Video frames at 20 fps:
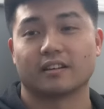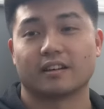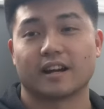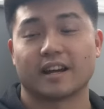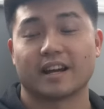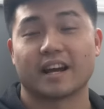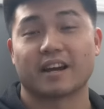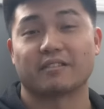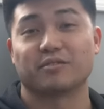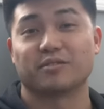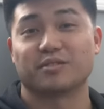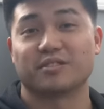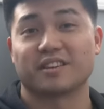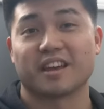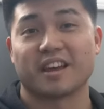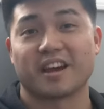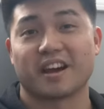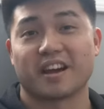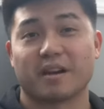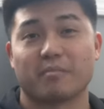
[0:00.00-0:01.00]
I have to
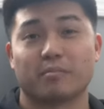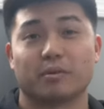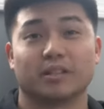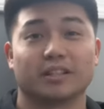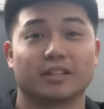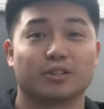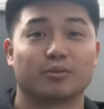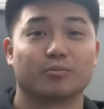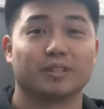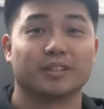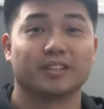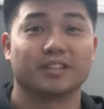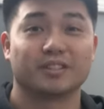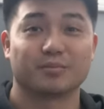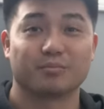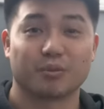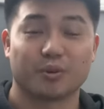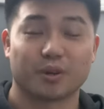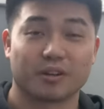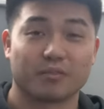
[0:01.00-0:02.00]
say, I am a little bit
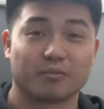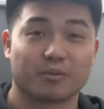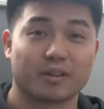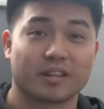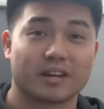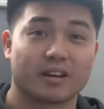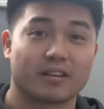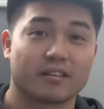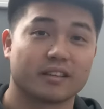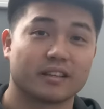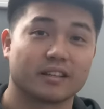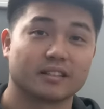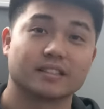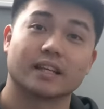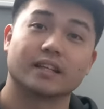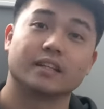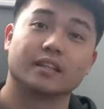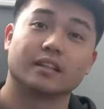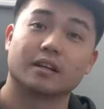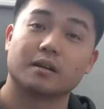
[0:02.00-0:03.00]
disappointed with how things
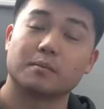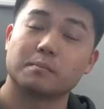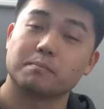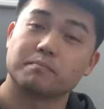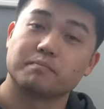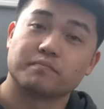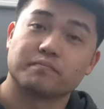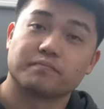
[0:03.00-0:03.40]
ended up.